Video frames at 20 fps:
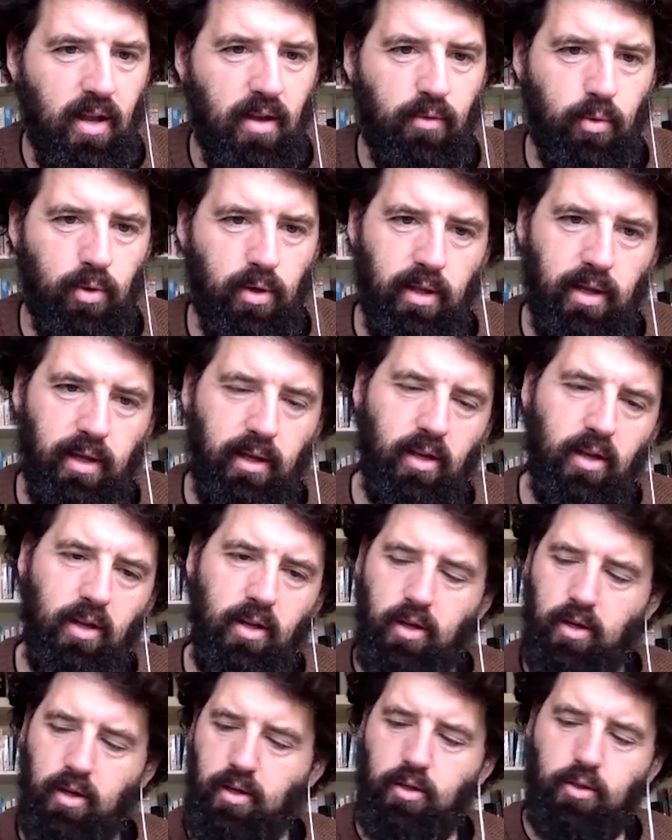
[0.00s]
We're like,
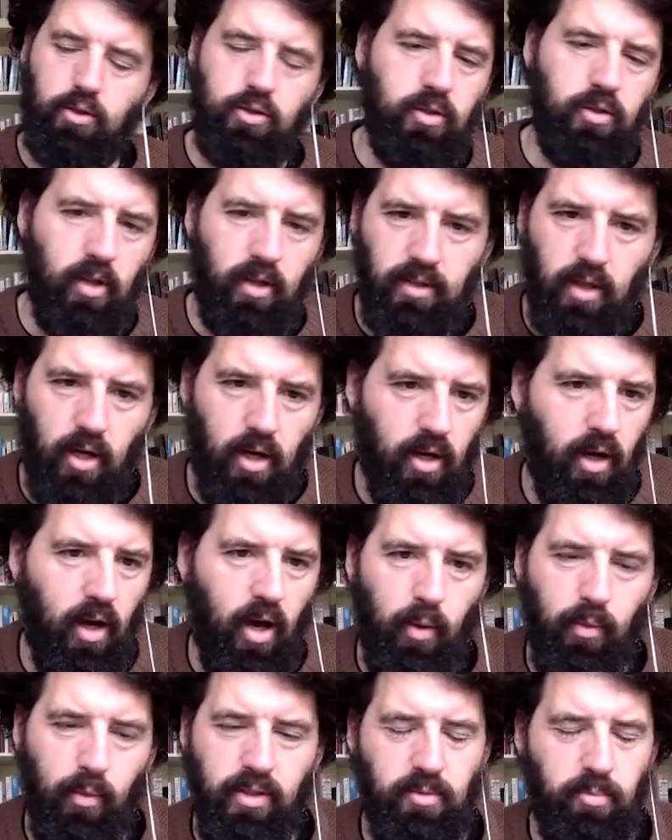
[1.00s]
you should
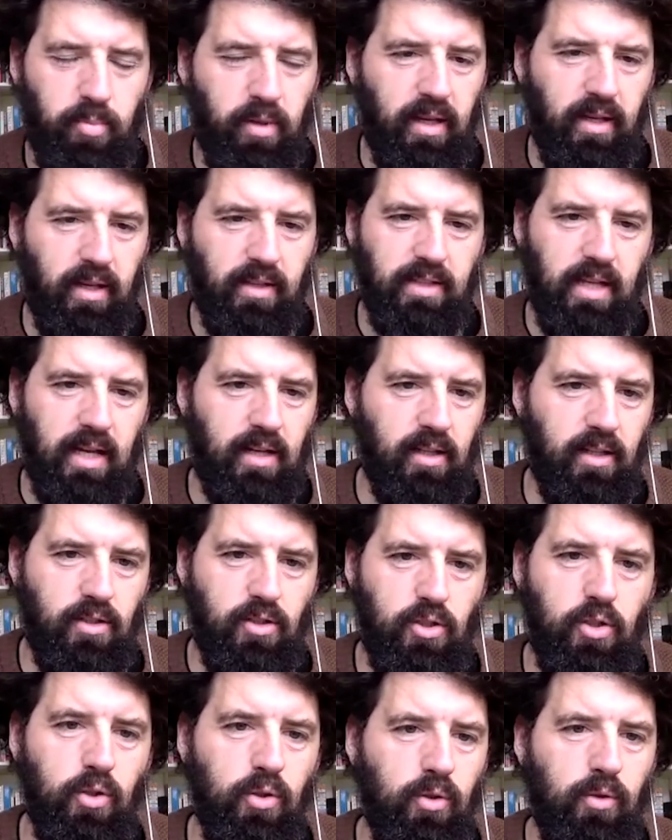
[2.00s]
always be exactly
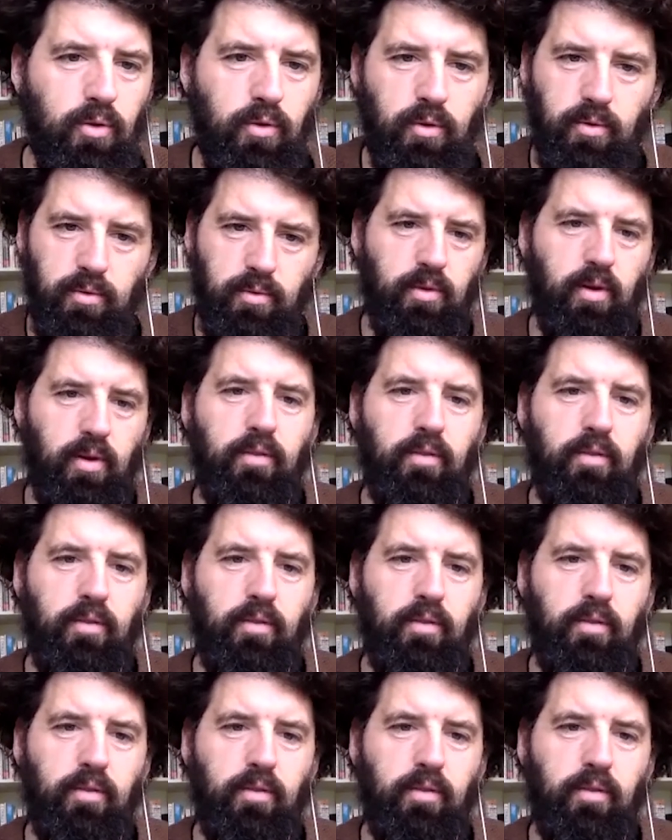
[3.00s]
2